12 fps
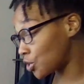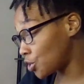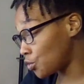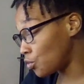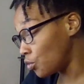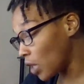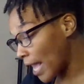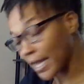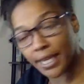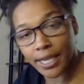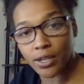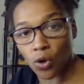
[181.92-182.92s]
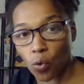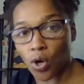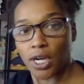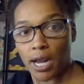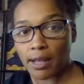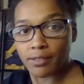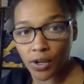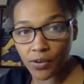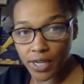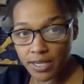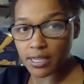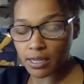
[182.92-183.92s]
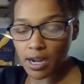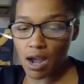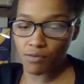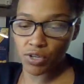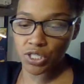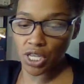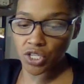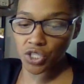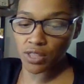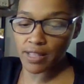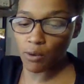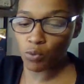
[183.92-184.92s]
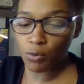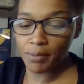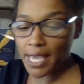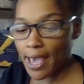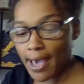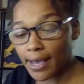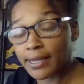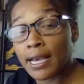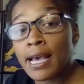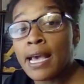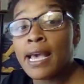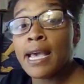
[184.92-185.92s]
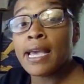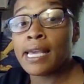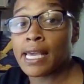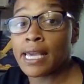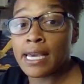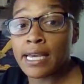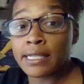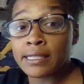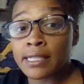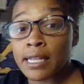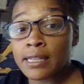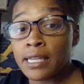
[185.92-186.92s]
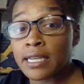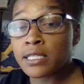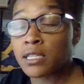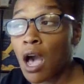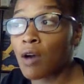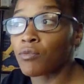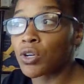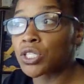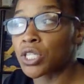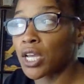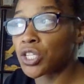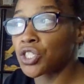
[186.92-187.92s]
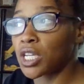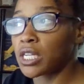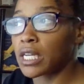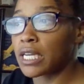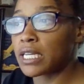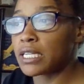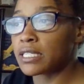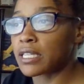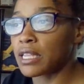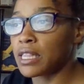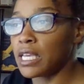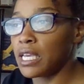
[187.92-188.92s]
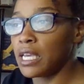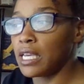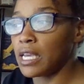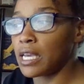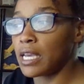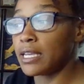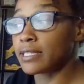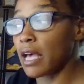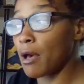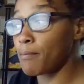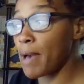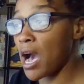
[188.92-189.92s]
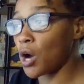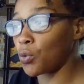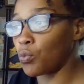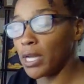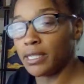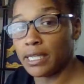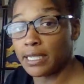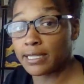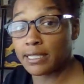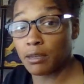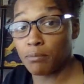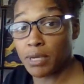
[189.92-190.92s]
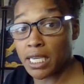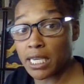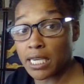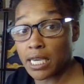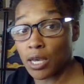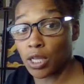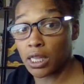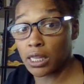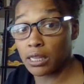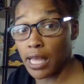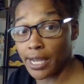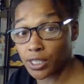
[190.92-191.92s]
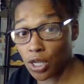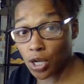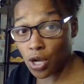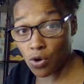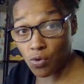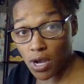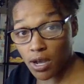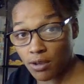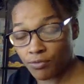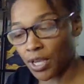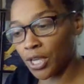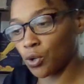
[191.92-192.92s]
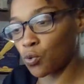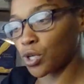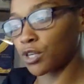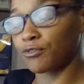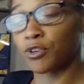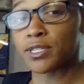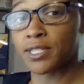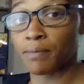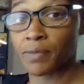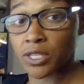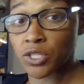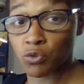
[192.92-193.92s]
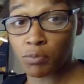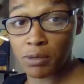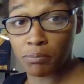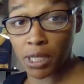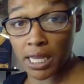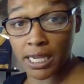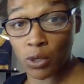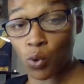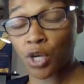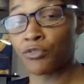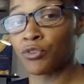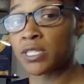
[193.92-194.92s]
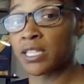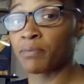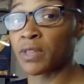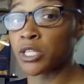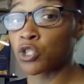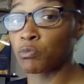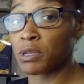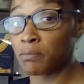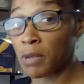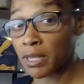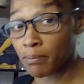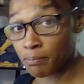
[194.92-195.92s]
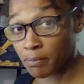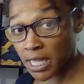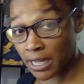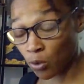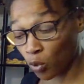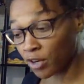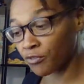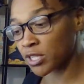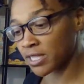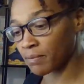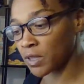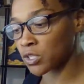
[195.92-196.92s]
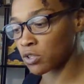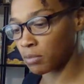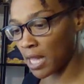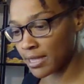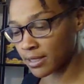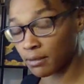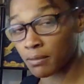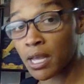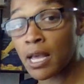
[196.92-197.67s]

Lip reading: you like it or not, there is a conversation that will be had. And this conversation is about what needs to be let go of in order for something to be, in order for something to blossom.